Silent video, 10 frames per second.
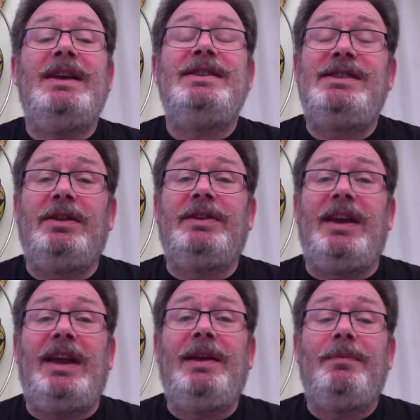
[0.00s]

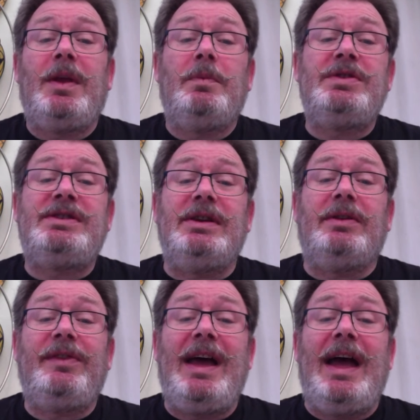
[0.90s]
Silky was still
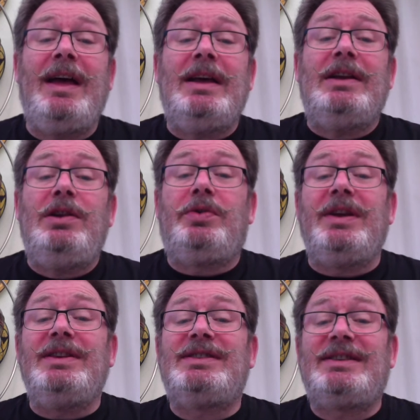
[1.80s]
there,
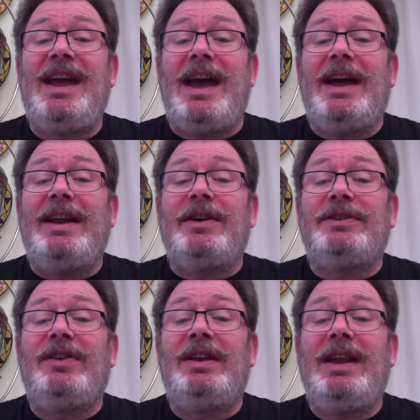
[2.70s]
looking scared out
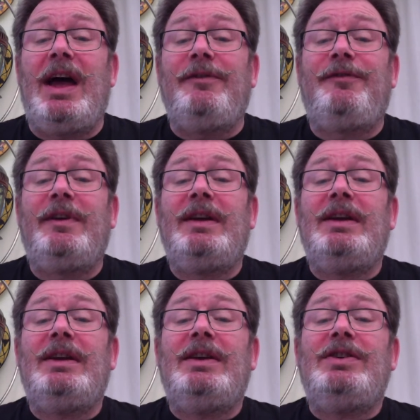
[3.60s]
of her life.
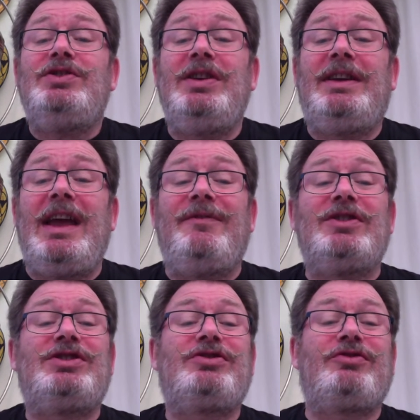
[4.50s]
She gave a
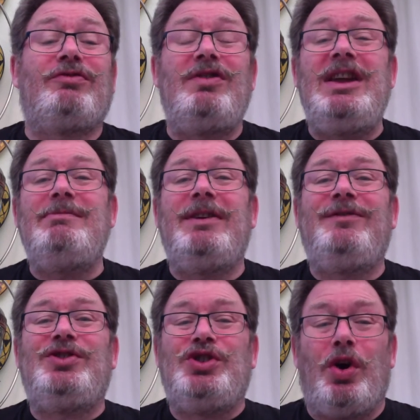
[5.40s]
scream
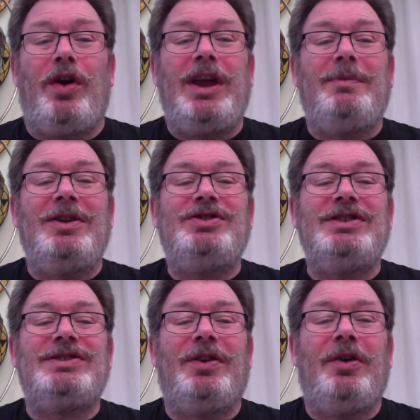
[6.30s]
of joy when she
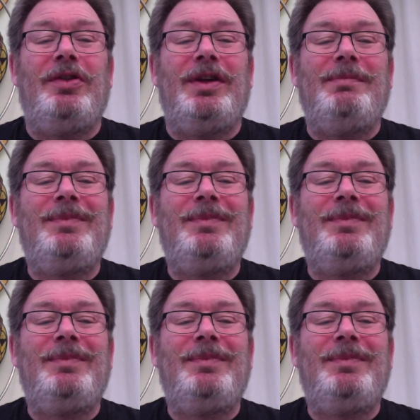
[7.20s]
saw them.